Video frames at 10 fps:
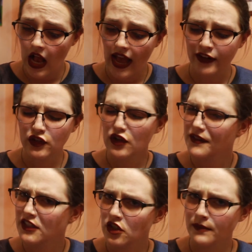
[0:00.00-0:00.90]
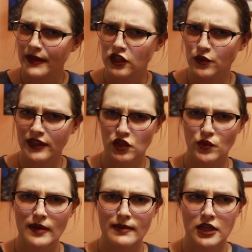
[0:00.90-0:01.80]
I don't know if I took a picture with the
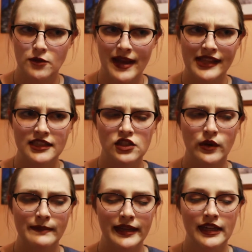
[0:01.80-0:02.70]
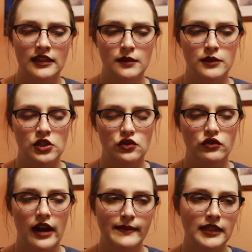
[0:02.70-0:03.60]
Sweet Peach palette, so I might end up just
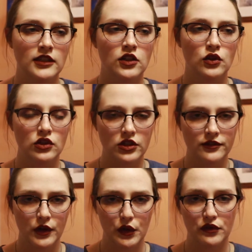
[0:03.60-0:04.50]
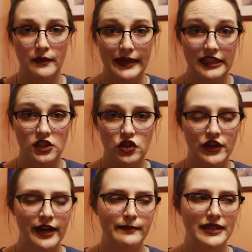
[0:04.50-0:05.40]
grabbing an older photo from my
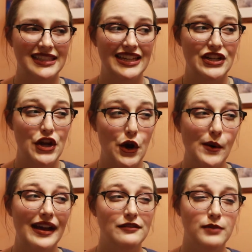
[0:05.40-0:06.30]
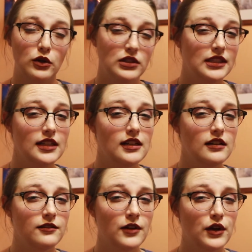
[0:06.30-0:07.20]
Instagram, because I know I've posted
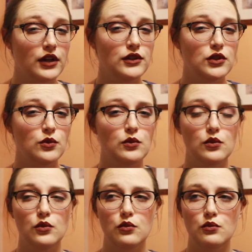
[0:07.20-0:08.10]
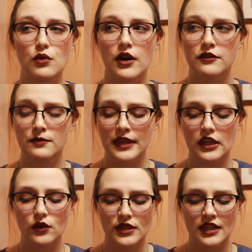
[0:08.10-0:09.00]
photos of me
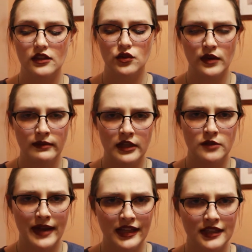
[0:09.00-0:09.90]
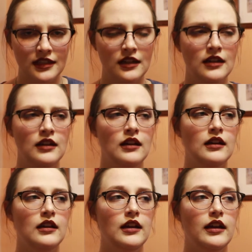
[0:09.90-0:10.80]
using the Sweet Peach palette.
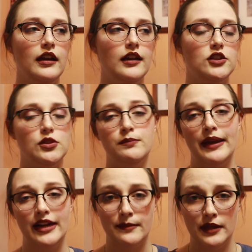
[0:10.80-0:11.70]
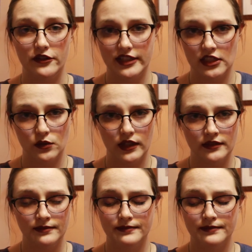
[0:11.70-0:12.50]
It just might not be a recent one.